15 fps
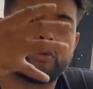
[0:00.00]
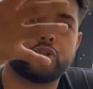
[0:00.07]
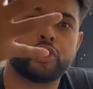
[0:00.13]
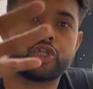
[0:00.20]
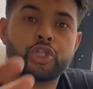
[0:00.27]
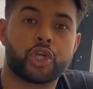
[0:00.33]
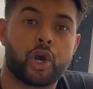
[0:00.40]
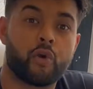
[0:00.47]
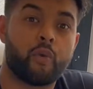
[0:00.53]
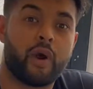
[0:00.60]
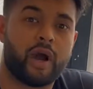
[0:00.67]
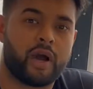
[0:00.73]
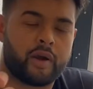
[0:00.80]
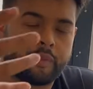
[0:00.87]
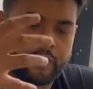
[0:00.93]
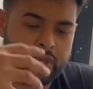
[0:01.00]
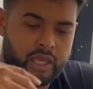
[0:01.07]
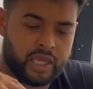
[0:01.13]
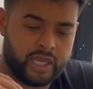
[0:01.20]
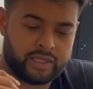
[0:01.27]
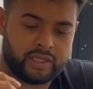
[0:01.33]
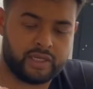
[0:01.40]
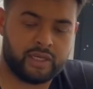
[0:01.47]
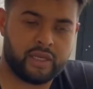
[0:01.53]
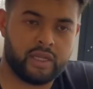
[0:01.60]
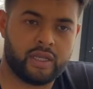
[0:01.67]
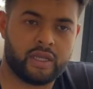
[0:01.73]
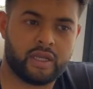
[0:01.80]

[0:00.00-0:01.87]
to show up, and then